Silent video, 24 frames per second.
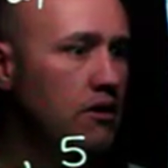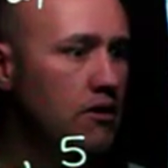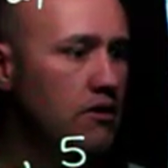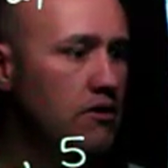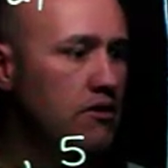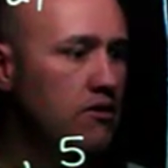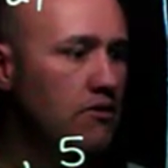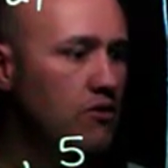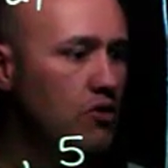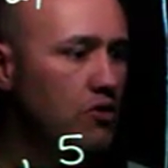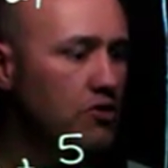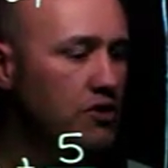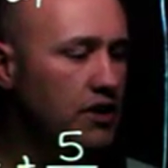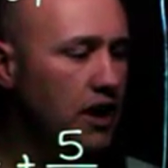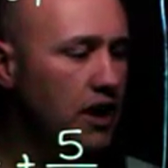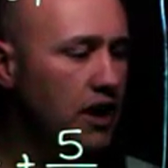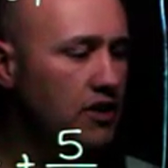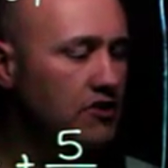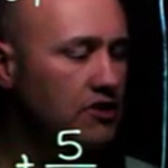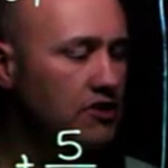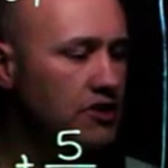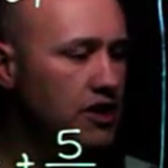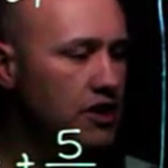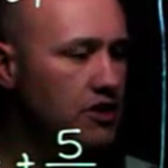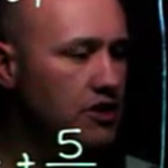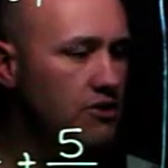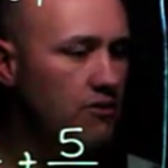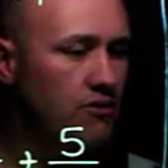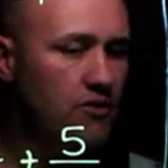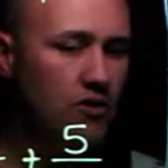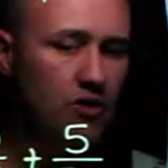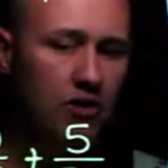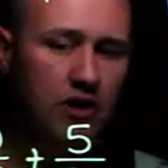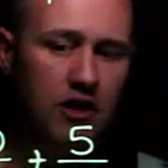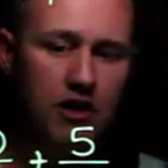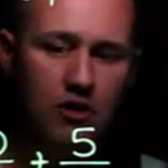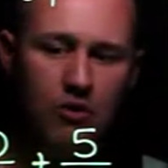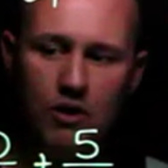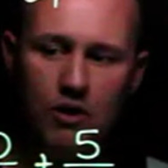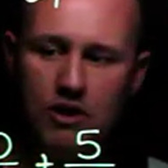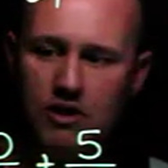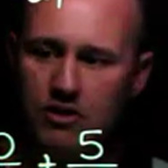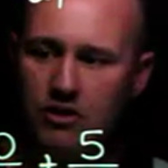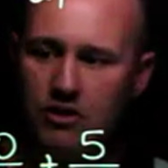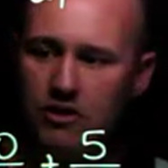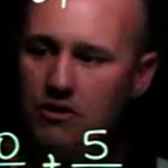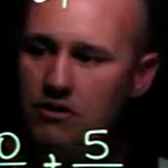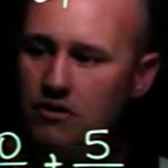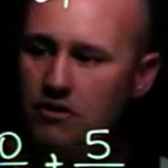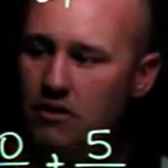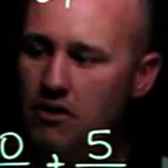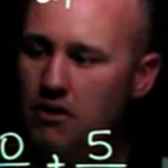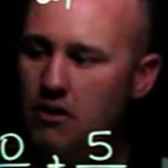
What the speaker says: So of course ask your teacher if you've got any questions,